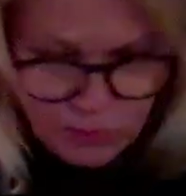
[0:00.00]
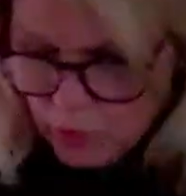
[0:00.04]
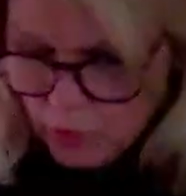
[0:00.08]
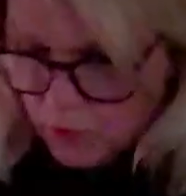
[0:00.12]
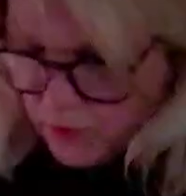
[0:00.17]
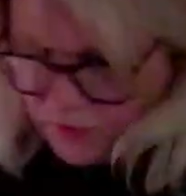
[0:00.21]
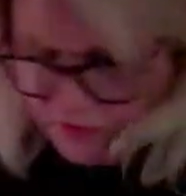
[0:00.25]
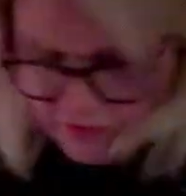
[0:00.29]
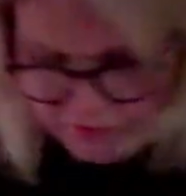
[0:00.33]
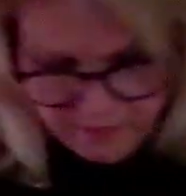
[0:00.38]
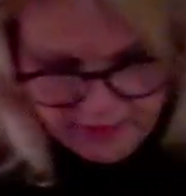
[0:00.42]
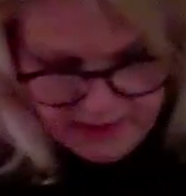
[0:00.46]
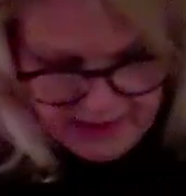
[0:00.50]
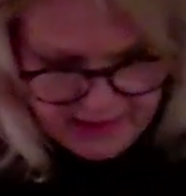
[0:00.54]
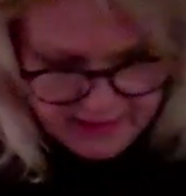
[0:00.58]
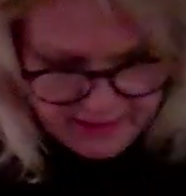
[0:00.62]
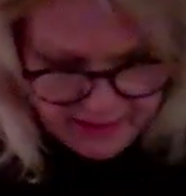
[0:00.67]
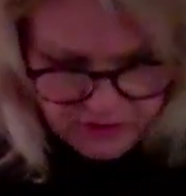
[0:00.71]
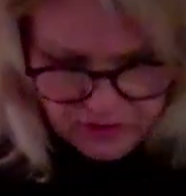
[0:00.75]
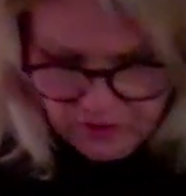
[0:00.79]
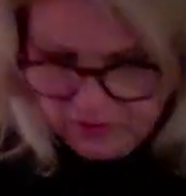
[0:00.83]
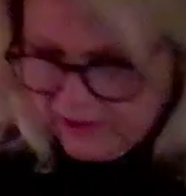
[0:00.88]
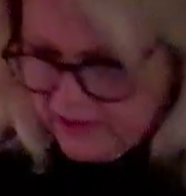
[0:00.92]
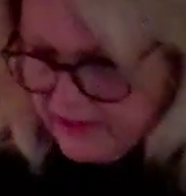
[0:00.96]
worst
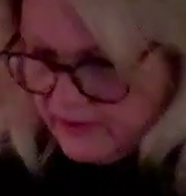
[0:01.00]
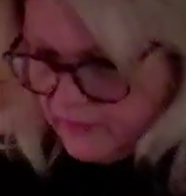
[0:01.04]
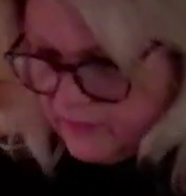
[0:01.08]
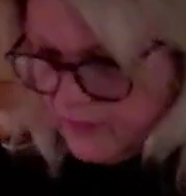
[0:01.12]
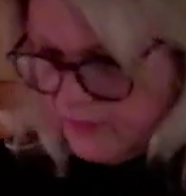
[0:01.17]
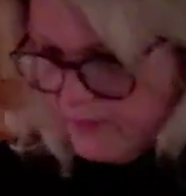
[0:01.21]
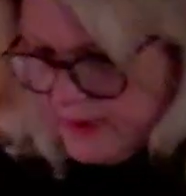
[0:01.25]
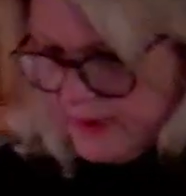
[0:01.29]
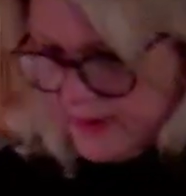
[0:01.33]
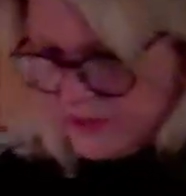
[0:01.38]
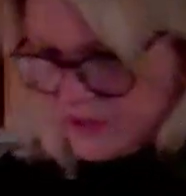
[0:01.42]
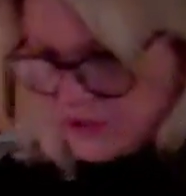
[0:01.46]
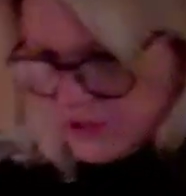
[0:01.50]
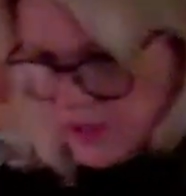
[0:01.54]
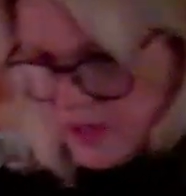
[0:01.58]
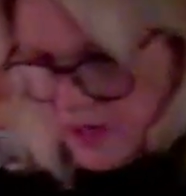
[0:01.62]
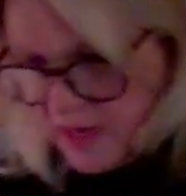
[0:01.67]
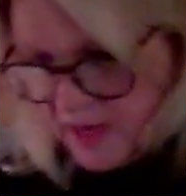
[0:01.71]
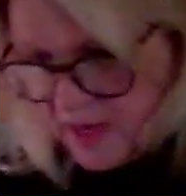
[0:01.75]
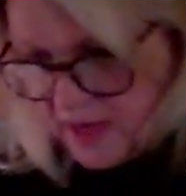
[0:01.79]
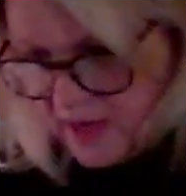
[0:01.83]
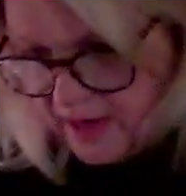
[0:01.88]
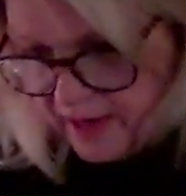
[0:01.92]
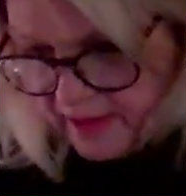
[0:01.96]
pan you could ever imagine.
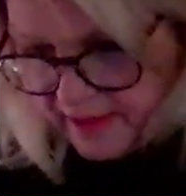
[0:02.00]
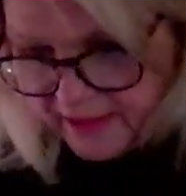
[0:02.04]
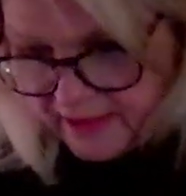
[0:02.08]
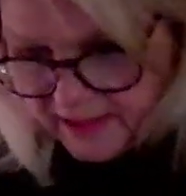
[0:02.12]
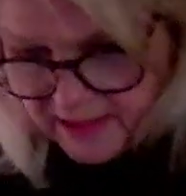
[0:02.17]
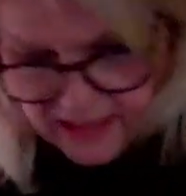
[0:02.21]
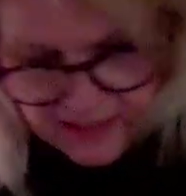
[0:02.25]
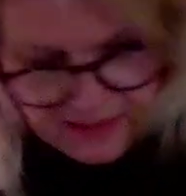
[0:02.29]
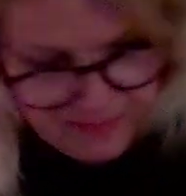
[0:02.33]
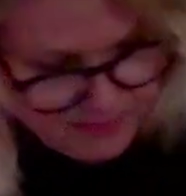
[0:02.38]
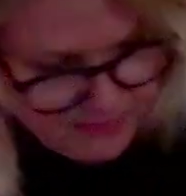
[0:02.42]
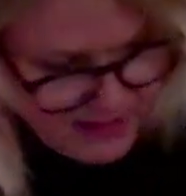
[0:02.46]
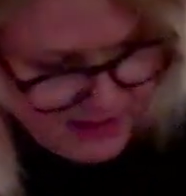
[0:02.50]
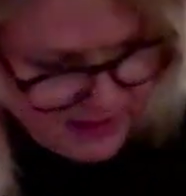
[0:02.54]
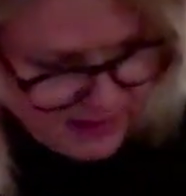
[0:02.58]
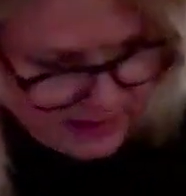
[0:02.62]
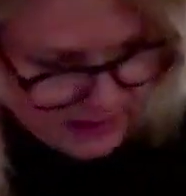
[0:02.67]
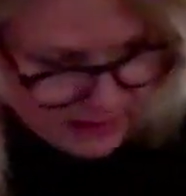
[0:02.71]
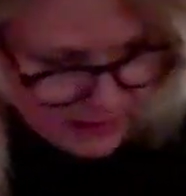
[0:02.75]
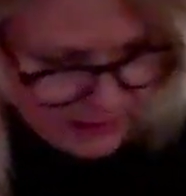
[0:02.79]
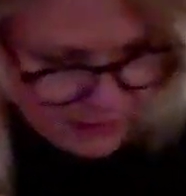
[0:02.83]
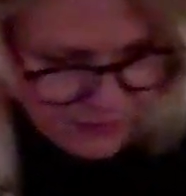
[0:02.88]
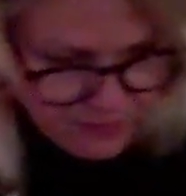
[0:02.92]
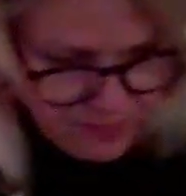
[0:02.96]
I'm going to keep that
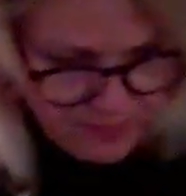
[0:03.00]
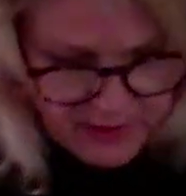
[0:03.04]
close